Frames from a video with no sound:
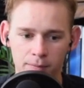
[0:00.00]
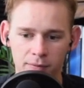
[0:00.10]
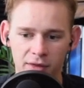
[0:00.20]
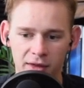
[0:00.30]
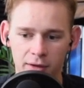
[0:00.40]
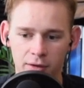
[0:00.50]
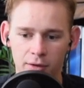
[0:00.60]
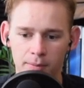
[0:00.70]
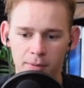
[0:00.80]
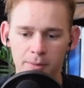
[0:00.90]
then
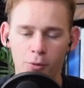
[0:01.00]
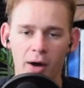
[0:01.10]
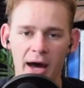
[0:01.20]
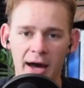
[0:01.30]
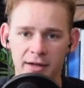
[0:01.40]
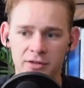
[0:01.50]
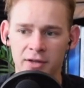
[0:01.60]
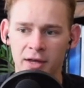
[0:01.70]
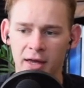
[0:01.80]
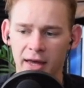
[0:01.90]
people act.
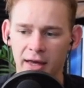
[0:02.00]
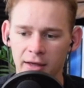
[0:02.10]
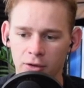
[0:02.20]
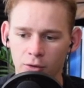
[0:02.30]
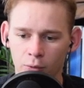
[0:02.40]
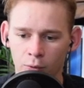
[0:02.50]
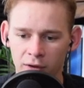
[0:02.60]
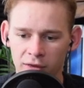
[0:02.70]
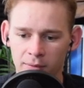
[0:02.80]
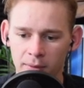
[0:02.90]
And one
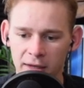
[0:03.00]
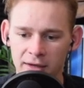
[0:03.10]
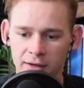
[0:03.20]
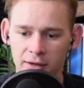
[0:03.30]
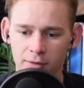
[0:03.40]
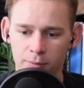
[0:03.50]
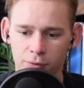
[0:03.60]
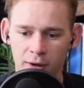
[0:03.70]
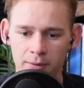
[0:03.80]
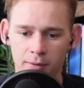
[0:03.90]
of the main
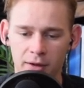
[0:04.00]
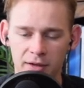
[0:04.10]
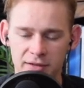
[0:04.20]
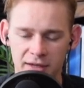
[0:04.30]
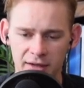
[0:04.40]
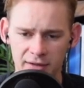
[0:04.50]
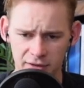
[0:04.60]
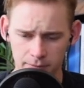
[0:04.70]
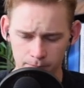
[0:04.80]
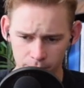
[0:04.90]
pre- uh,
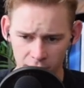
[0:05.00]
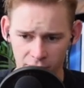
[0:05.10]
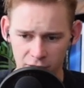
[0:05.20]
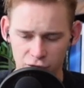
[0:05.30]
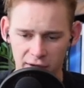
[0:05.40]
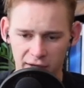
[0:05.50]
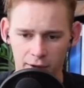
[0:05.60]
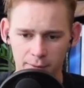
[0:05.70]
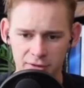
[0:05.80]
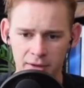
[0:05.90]
tenets of Austrian
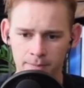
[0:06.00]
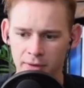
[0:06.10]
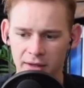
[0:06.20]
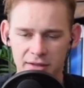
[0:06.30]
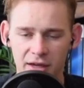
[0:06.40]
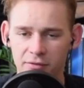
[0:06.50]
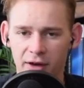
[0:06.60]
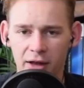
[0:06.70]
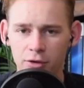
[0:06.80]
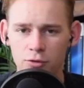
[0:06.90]
economics is that
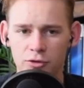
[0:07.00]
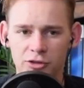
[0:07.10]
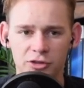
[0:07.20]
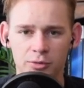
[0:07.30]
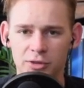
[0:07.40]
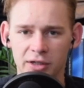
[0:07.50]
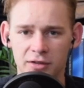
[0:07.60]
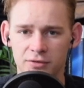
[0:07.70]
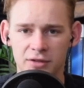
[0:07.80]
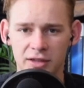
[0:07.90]
values are
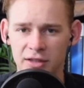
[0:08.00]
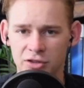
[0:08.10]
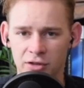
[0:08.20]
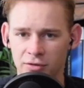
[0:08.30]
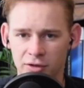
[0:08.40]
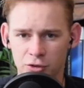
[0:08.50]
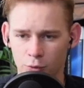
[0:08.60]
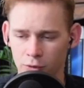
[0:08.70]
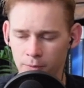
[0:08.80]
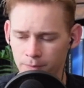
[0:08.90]
subjective to each
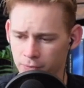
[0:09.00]
individual.